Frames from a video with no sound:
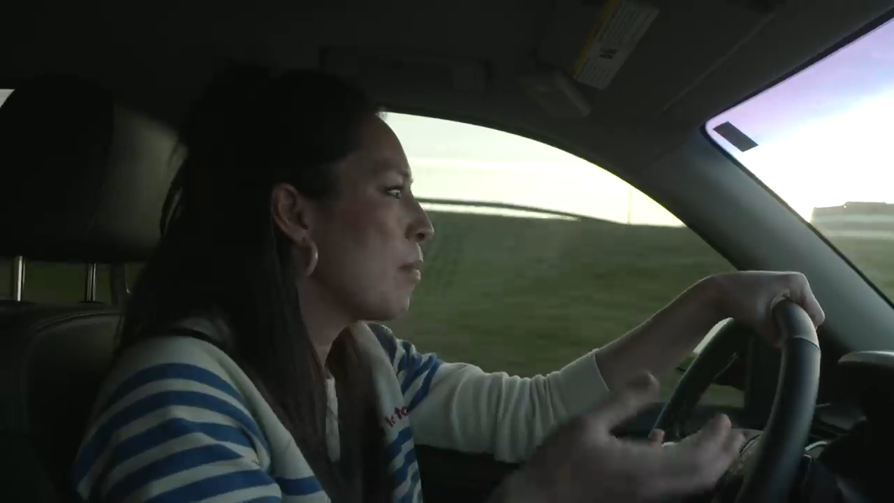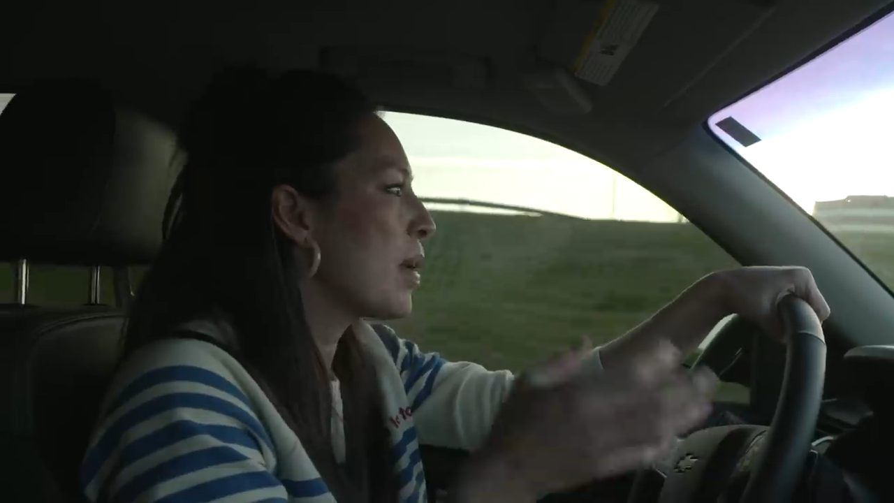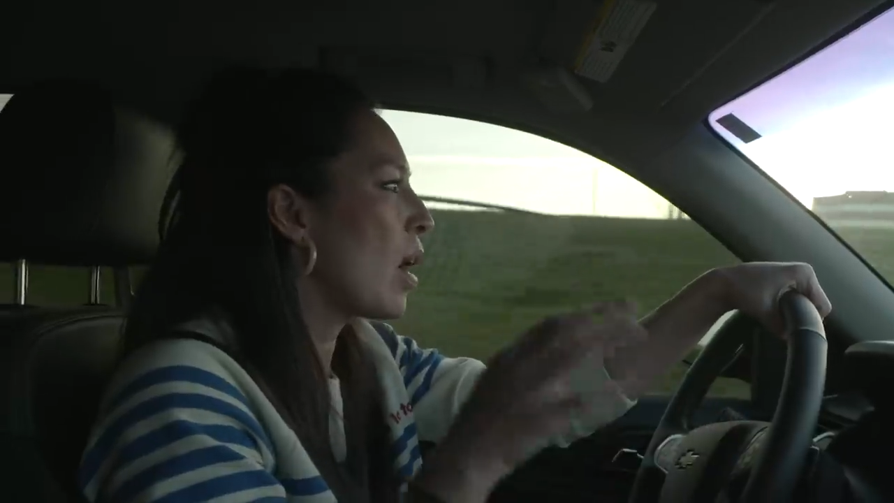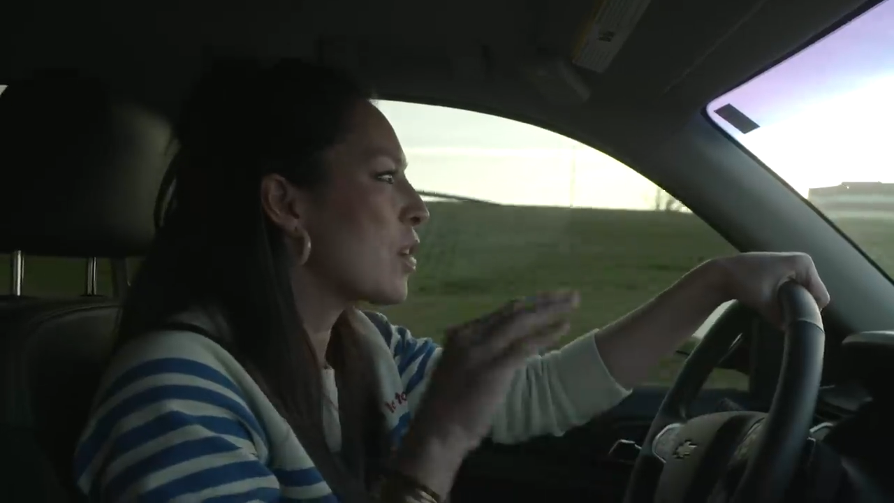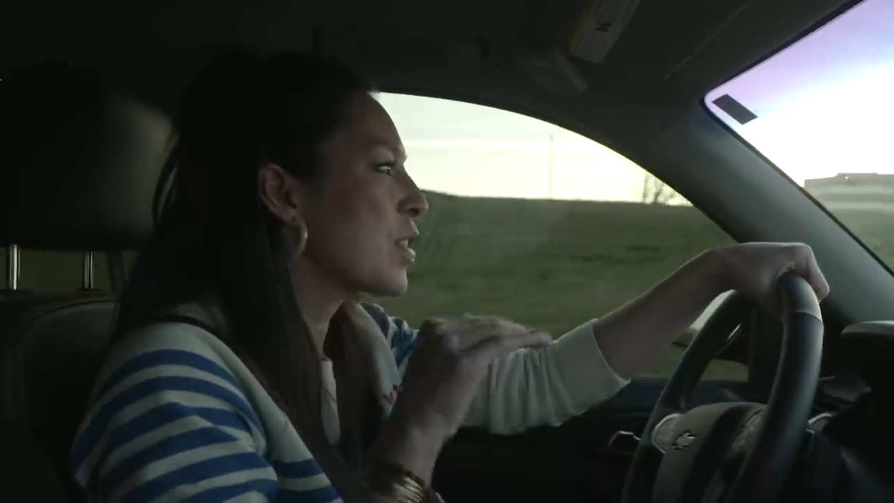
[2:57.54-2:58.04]

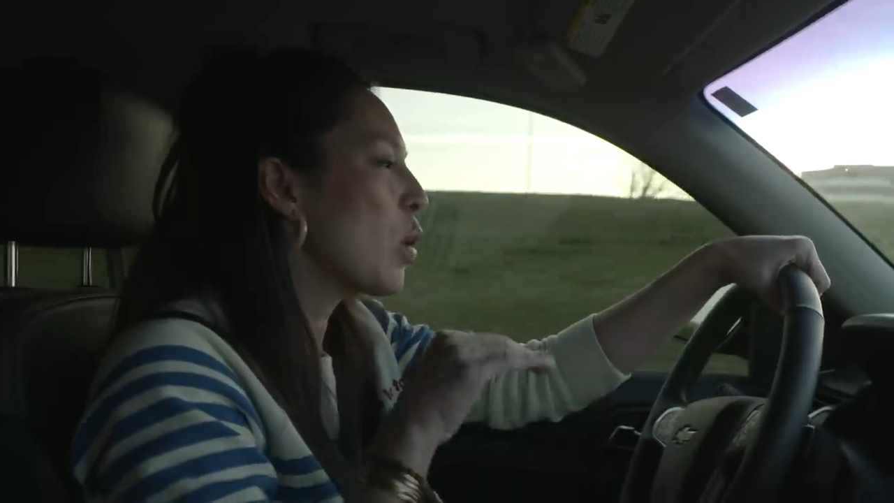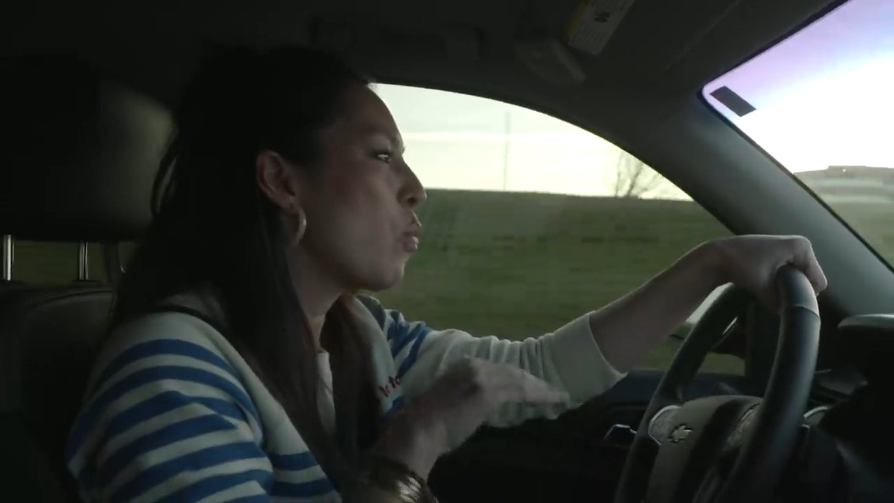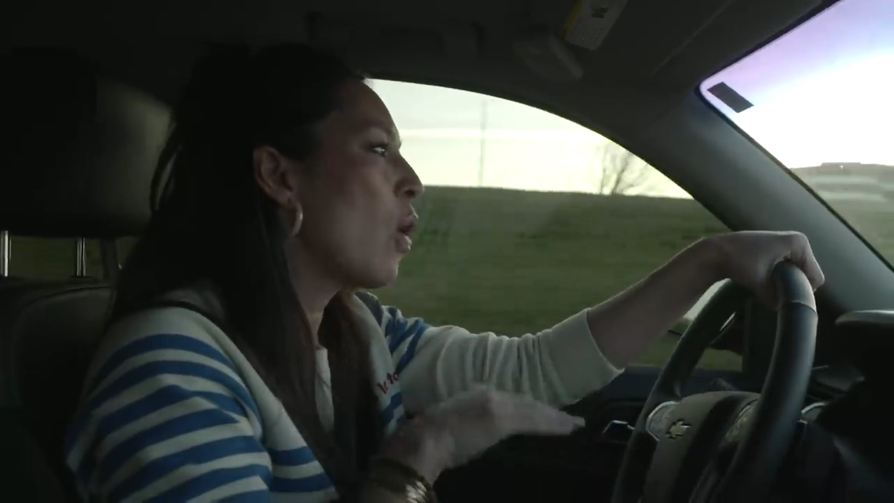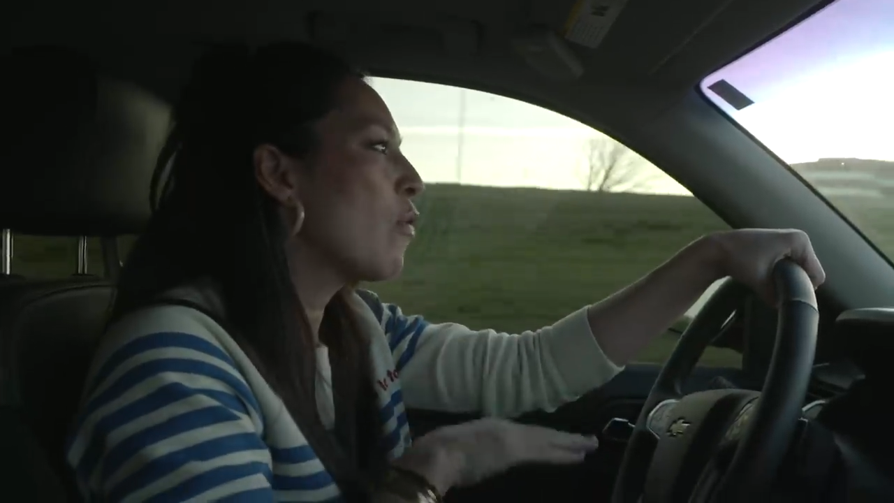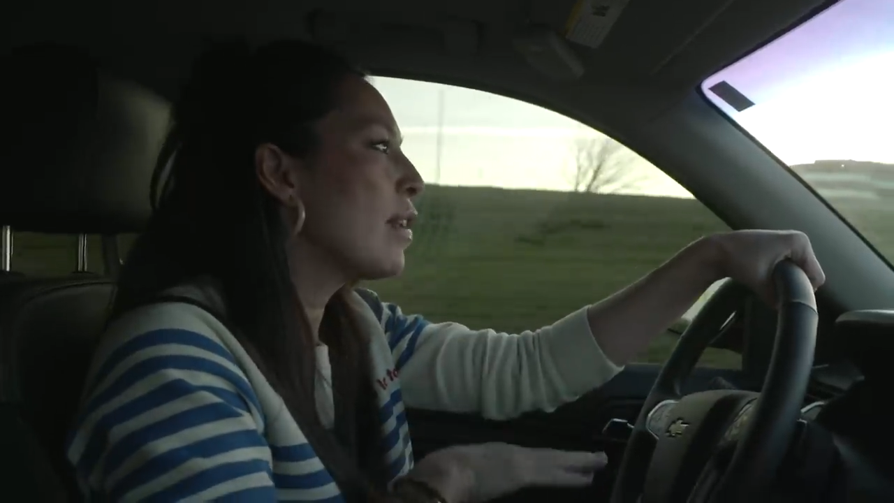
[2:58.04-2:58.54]
but also
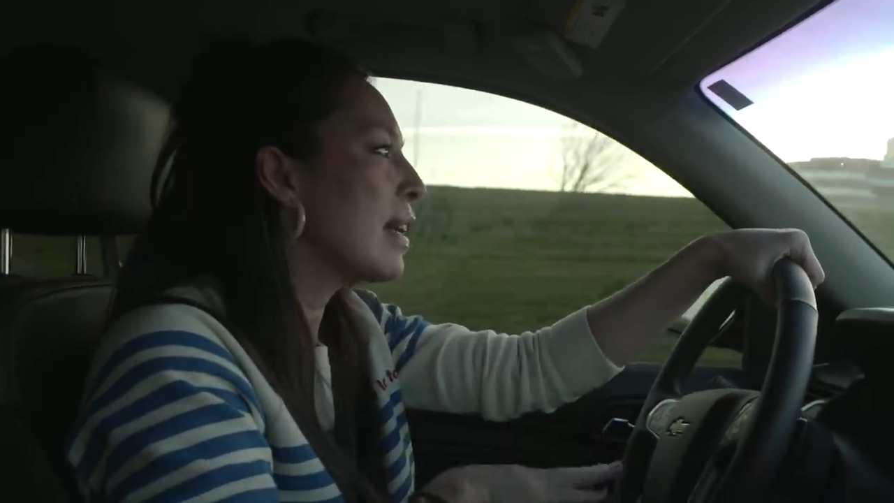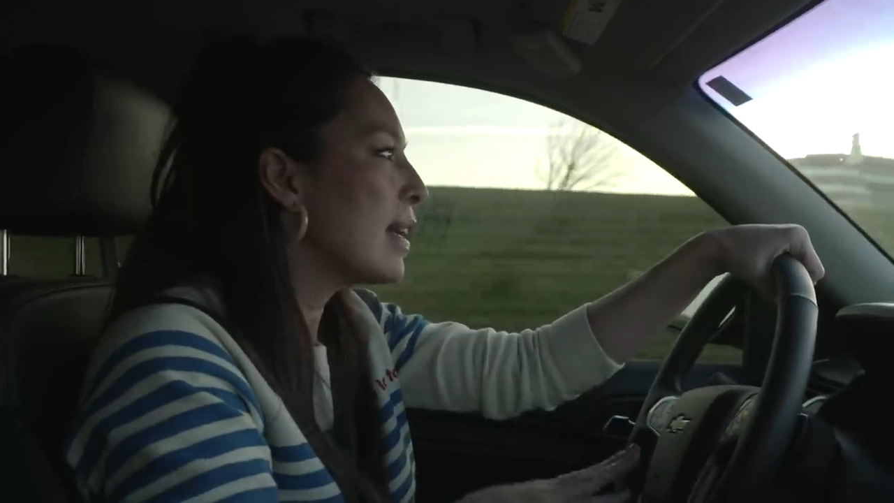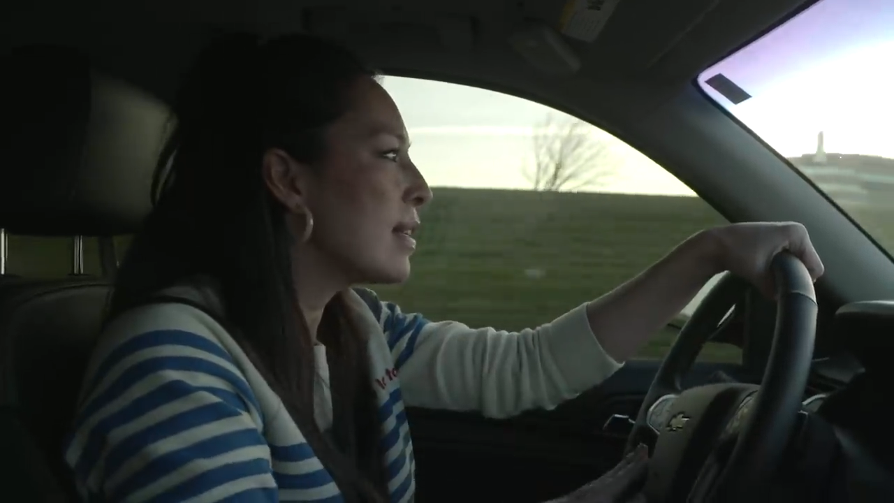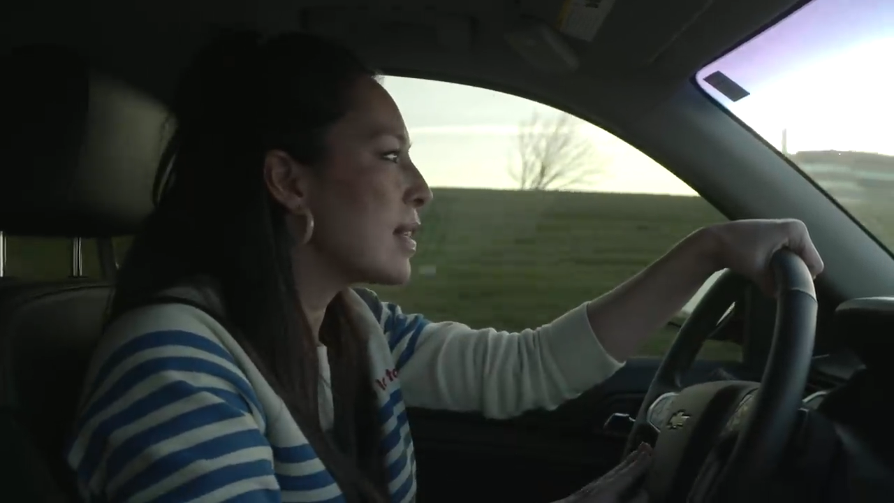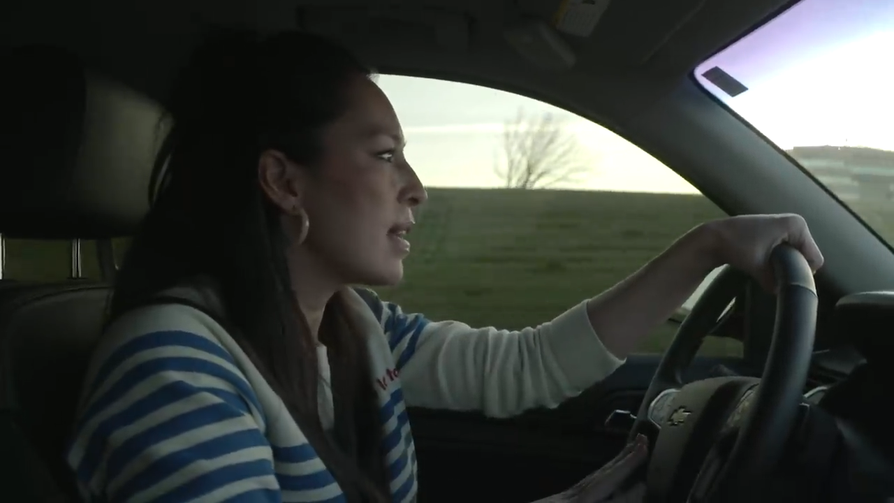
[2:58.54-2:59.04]
woven
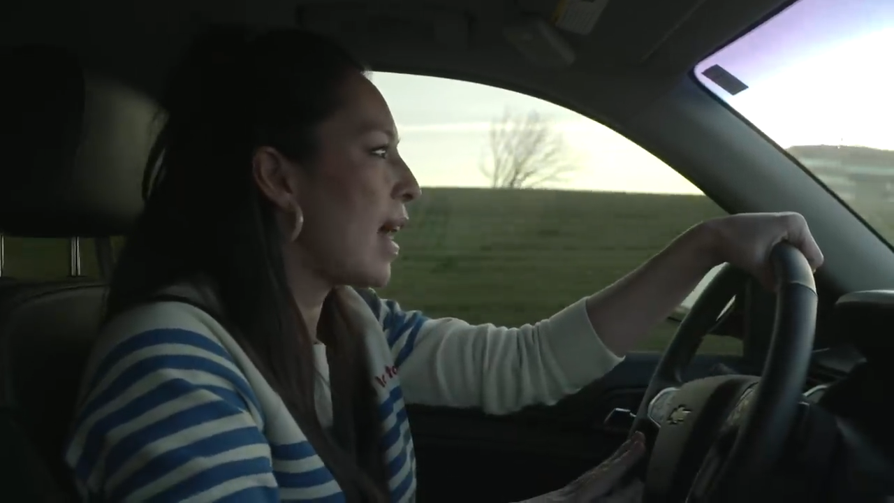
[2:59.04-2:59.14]
into